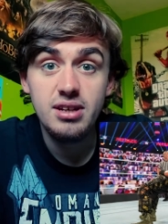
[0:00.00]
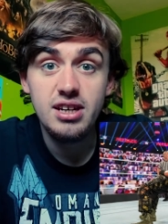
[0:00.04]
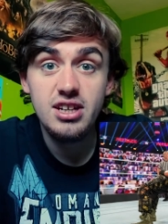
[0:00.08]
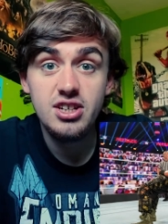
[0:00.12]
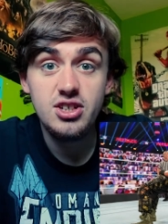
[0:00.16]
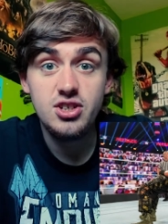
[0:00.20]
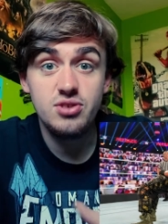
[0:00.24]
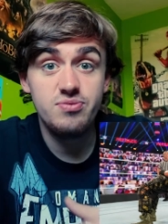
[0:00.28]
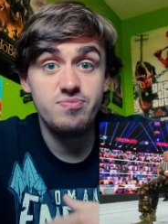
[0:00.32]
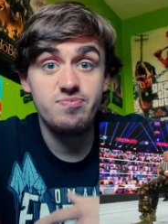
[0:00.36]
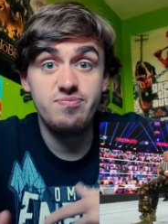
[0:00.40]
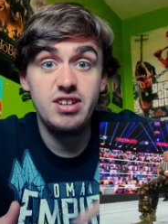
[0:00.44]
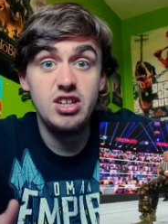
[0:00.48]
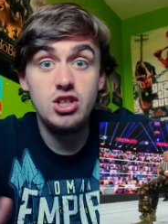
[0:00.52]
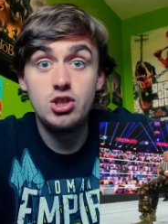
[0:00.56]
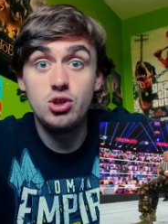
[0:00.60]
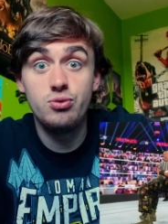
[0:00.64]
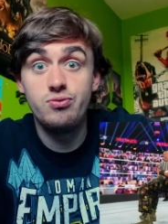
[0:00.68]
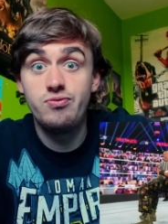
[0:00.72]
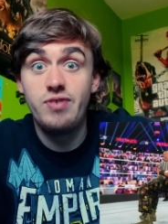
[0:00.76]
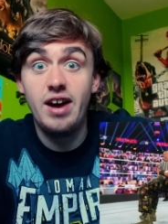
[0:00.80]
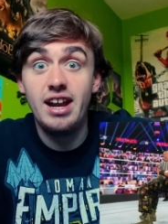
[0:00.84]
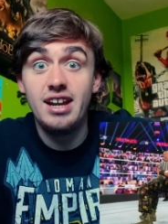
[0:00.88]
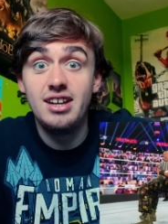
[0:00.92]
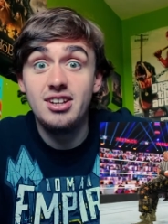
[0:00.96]
He's just
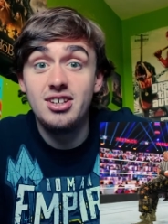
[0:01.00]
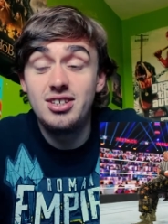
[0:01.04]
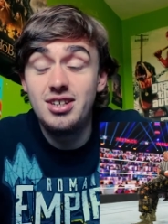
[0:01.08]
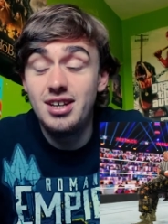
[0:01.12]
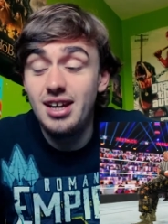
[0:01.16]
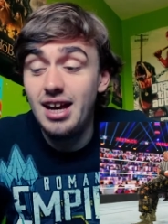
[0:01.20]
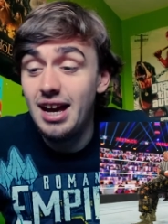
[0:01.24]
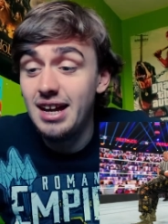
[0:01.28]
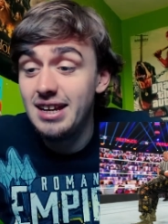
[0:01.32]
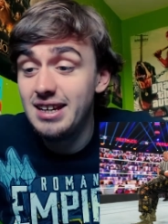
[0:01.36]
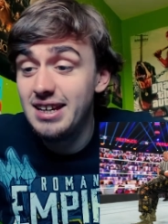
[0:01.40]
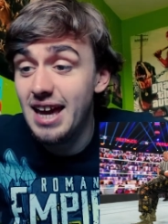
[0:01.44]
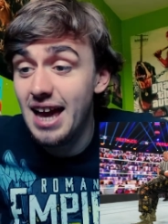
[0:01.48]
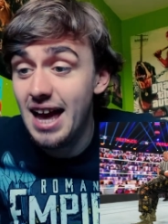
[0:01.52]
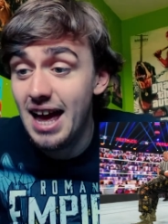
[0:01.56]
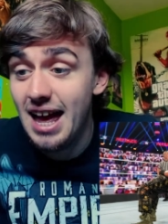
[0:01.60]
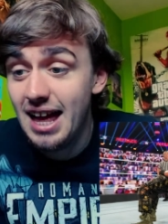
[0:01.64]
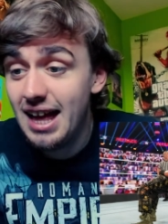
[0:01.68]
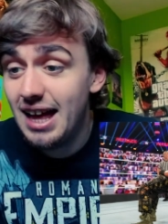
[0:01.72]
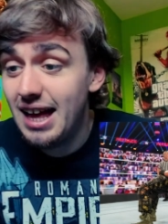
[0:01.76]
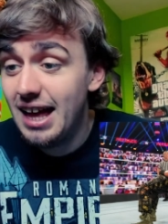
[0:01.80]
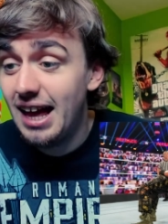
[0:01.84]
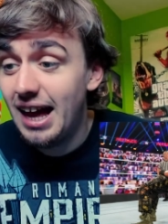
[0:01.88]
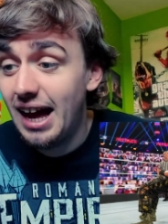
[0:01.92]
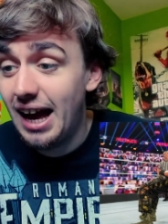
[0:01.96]
vanished. And yeah,
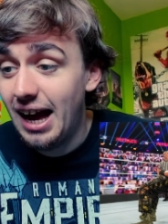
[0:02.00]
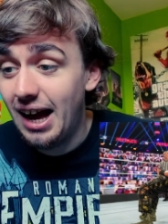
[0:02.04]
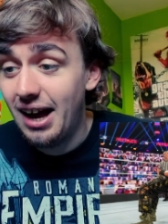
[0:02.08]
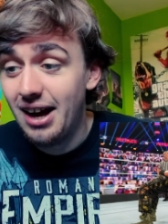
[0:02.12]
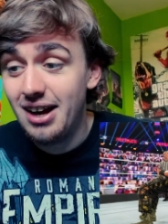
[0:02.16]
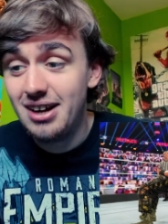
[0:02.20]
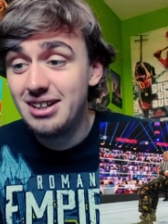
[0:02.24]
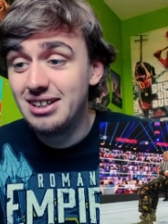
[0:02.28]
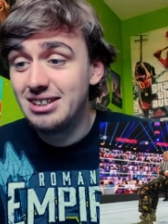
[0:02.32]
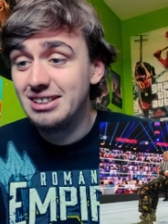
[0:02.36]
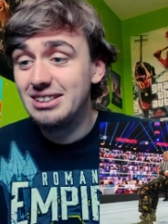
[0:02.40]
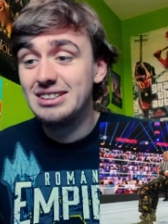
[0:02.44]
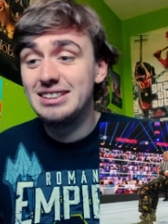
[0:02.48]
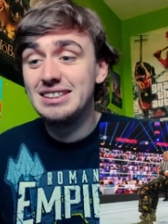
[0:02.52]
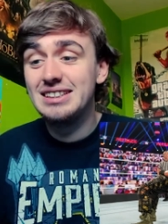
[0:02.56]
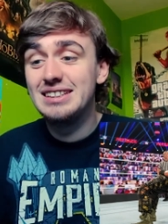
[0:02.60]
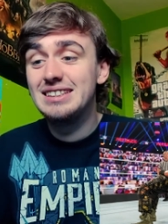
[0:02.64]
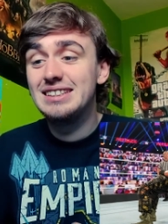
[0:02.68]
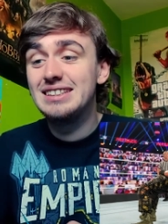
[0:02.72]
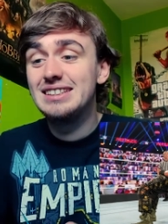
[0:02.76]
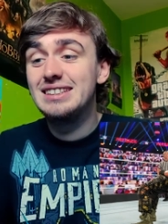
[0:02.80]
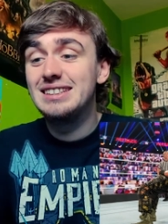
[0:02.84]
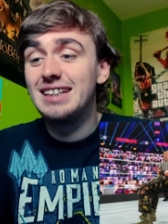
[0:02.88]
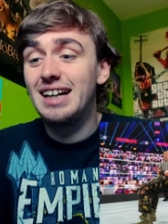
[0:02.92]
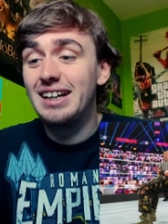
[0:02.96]

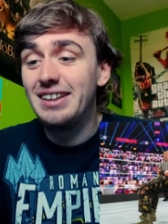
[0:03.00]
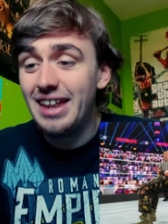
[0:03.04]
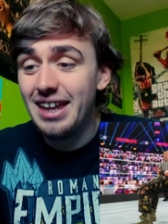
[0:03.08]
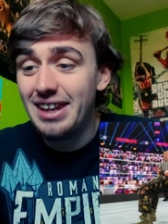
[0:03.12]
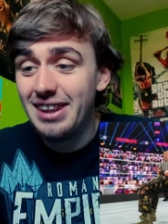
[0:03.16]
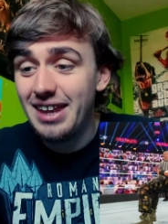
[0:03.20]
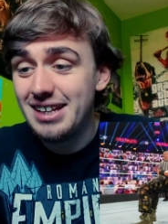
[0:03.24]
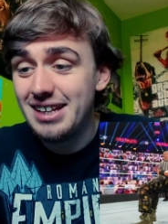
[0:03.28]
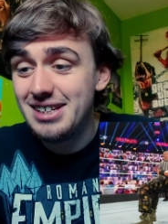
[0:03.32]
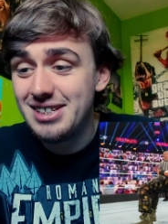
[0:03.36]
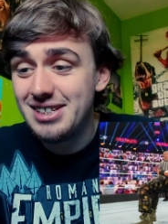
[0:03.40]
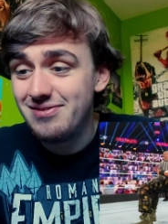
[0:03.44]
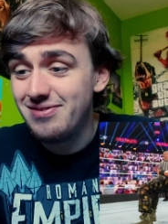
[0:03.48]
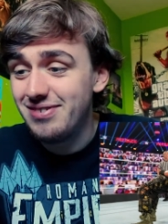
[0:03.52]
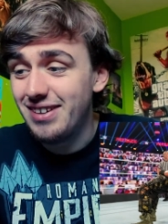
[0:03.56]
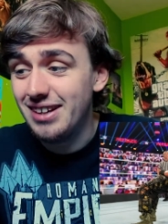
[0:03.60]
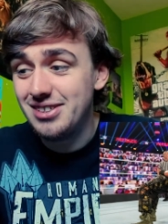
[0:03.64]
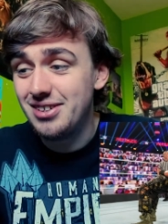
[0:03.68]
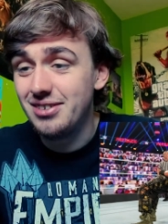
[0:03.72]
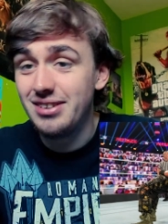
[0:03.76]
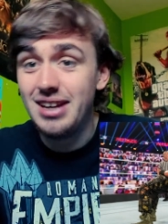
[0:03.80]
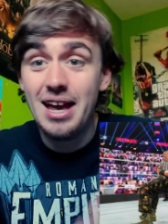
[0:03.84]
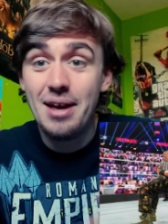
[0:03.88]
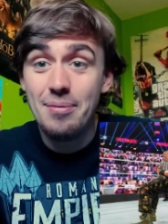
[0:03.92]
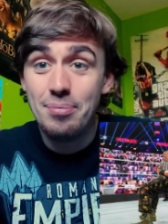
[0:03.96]
and then
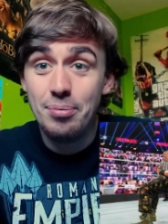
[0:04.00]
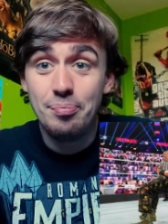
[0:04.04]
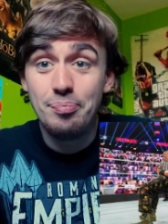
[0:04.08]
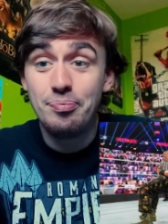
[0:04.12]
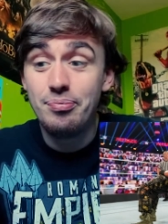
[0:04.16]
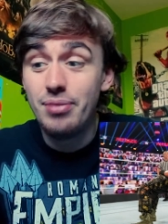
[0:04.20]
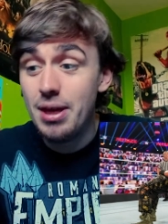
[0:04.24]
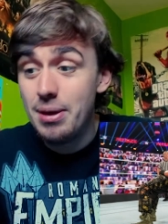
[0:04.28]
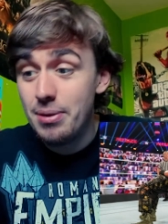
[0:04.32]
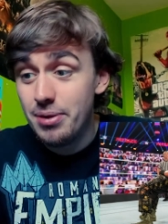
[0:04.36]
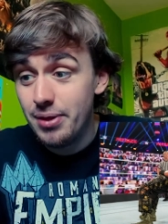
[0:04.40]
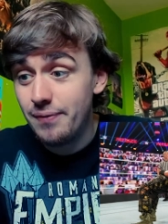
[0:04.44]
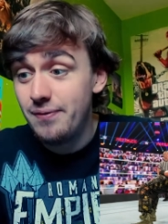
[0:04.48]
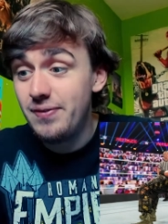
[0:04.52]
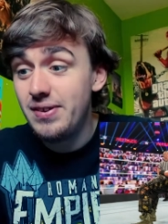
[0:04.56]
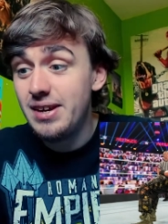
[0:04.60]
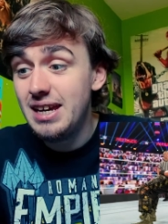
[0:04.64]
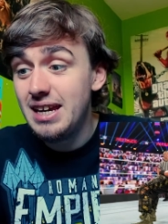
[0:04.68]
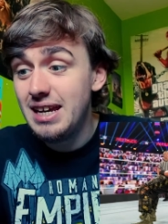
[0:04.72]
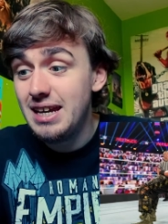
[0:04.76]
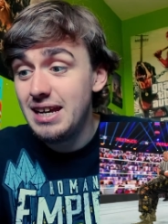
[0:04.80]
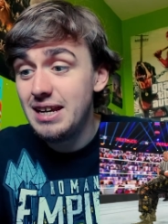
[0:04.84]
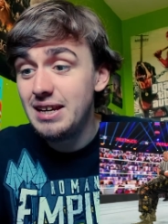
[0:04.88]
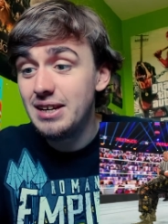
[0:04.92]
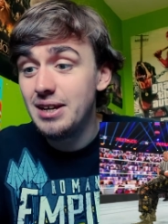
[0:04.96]
the
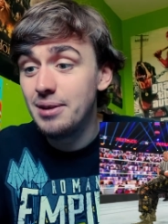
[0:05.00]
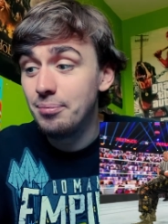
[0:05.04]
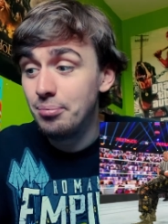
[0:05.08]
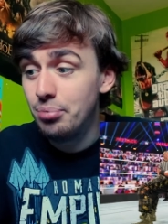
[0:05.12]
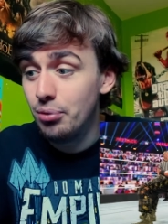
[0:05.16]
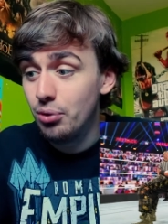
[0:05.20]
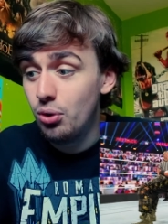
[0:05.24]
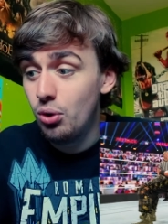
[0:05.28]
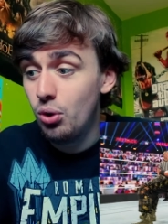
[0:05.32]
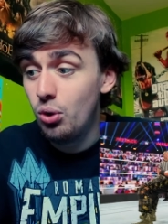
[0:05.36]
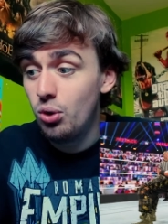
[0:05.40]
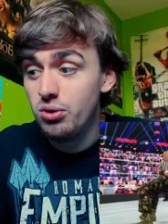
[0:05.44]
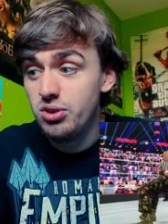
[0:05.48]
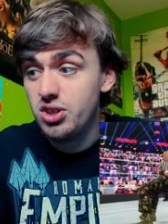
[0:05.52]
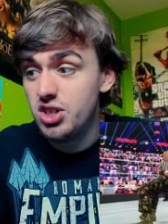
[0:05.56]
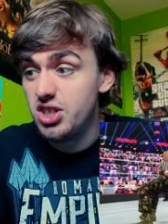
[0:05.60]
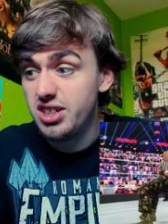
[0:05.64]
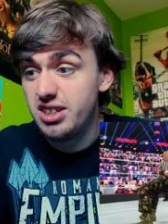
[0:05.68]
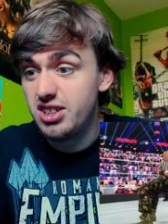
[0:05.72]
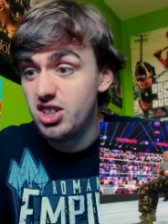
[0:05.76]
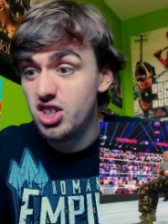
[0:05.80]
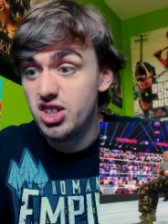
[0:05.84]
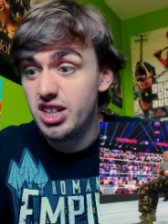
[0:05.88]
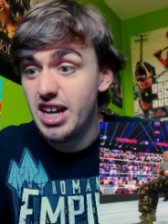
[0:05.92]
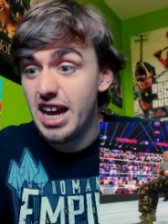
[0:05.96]
Fiend and Braun
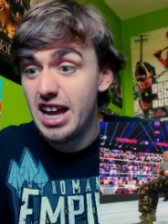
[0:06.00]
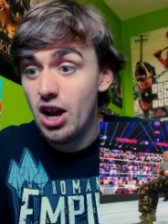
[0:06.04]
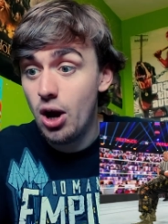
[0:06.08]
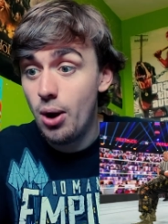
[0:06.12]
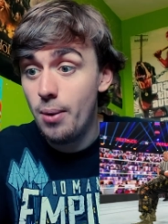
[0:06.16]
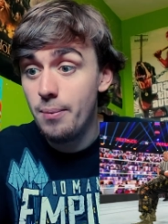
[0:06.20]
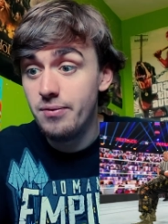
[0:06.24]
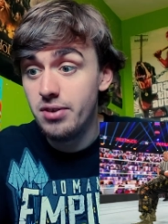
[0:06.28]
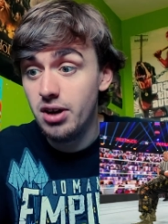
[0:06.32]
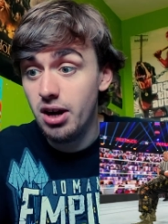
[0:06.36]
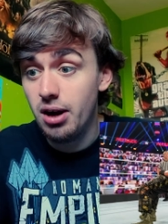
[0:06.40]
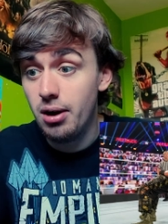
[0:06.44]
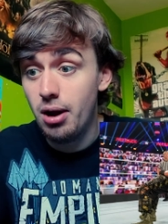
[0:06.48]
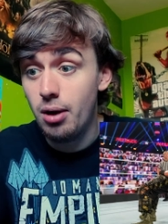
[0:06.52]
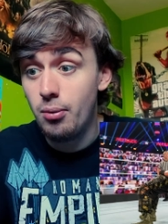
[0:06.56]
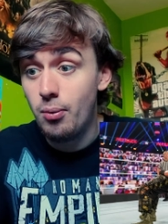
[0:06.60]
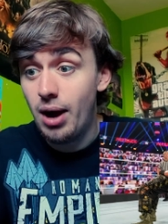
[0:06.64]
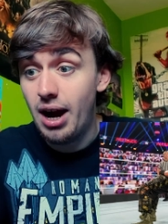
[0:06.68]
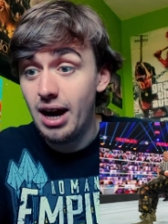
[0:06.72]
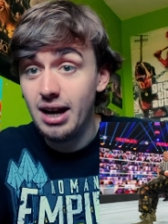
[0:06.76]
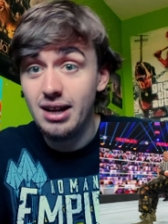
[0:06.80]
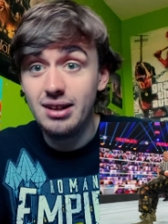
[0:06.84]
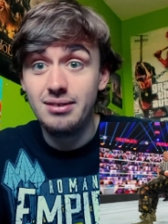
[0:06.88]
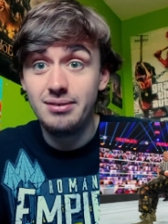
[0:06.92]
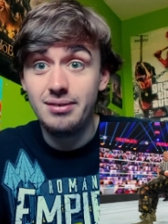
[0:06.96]
just get it on for a
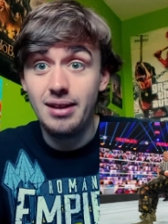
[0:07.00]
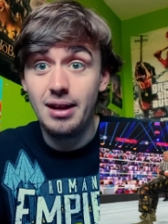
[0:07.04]
while.